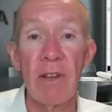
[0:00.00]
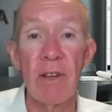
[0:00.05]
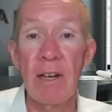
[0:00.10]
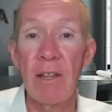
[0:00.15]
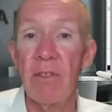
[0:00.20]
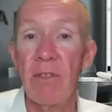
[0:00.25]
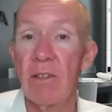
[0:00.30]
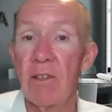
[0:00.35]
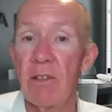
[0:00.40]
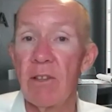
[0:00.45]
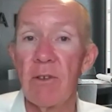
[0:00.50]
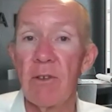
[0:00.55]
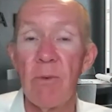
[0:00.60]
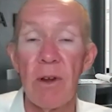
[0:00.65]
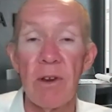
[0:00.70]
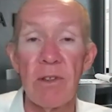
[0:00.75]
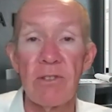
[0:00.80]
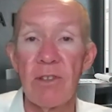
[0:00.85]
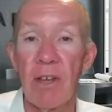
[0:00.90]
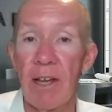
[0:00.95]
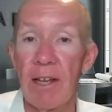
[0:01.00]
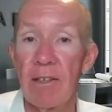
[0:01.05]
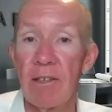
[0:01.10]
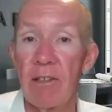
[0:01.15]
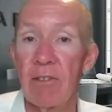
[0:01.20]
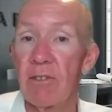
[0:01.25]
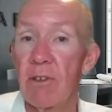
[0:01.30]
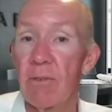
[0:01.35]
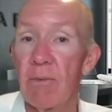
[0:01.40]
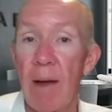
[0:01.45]
Anything that you want to say,
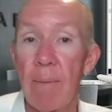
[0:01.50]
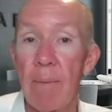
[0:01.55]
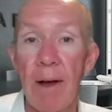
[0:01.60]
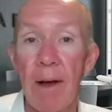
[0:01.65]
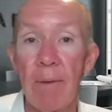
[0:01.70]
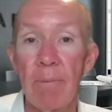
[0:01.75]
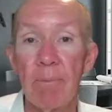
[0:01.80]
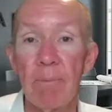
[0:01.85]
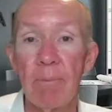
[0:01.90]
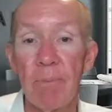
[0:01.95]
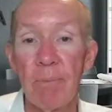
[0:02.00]
just to wrap up?